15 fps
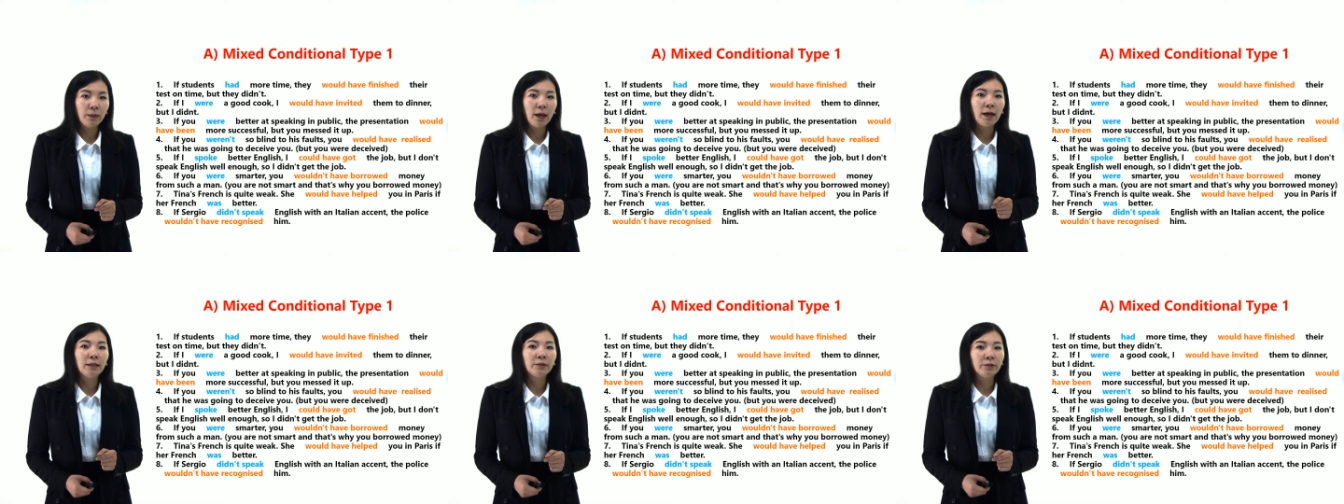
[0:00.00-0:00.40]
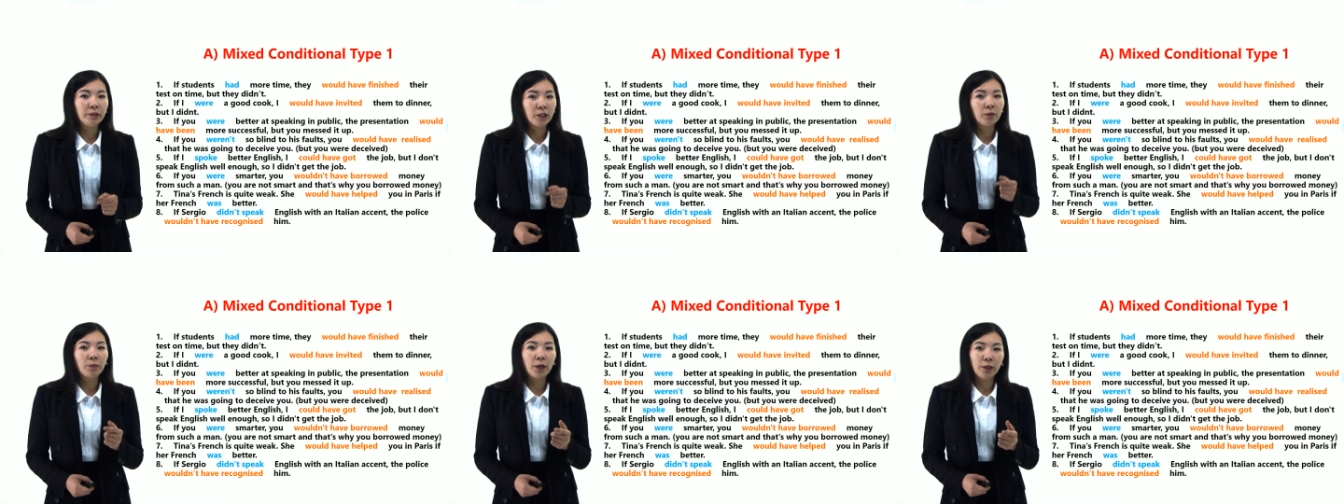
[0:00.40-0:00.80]
and read
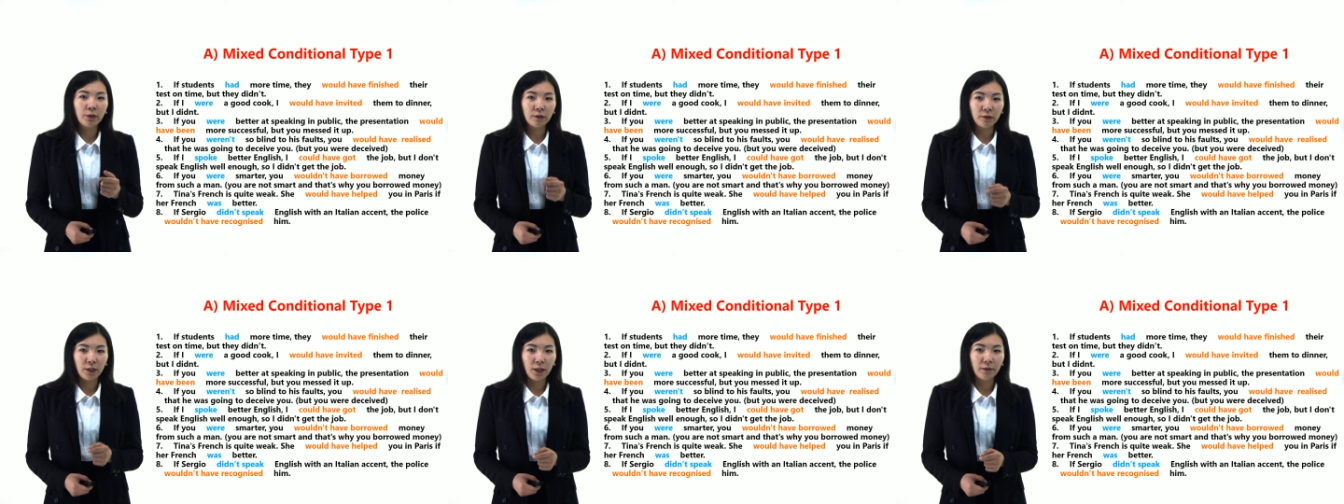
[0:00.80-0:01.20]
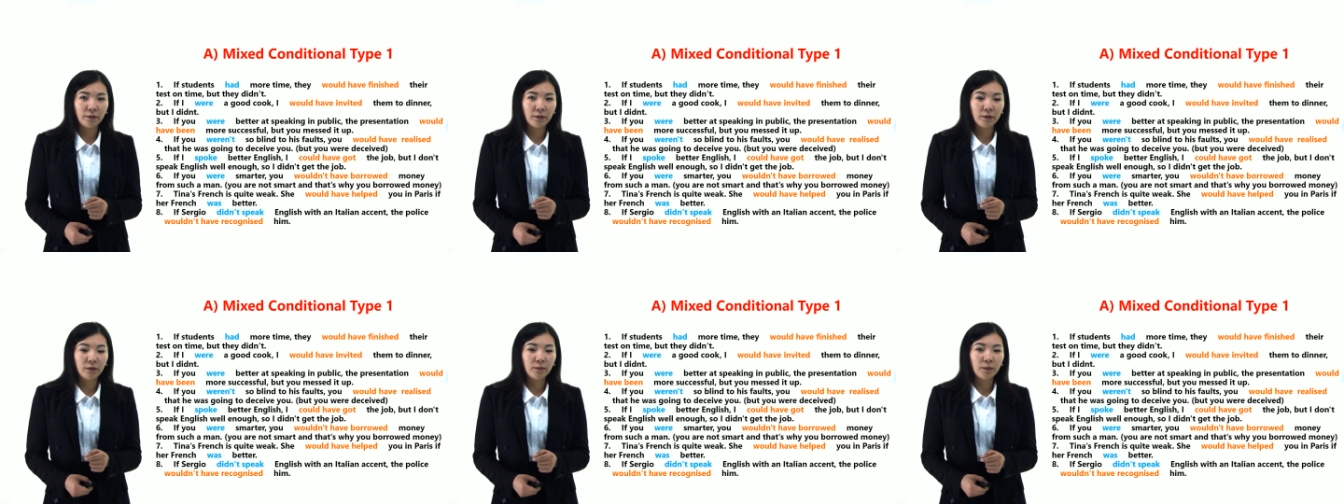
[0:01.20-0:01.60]
it by
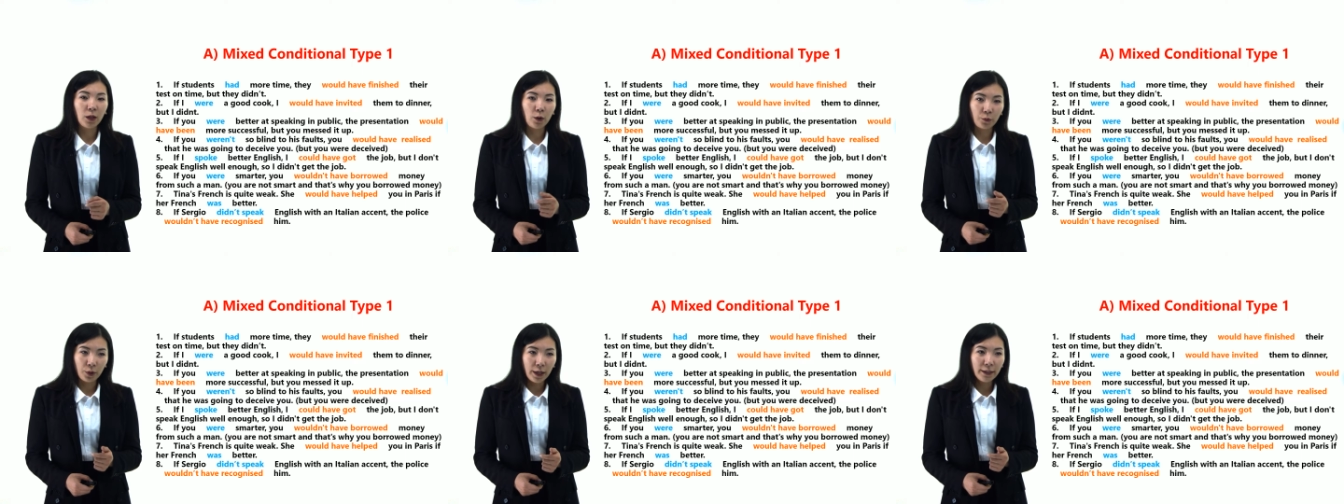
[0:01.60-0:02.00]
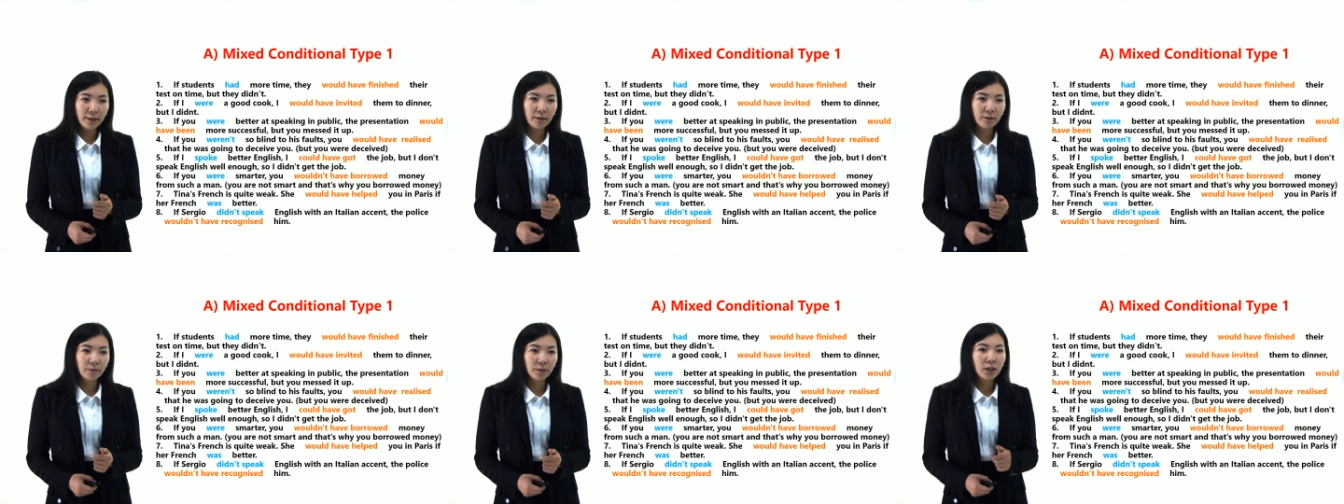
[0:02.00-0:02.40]
yourselves. Alright?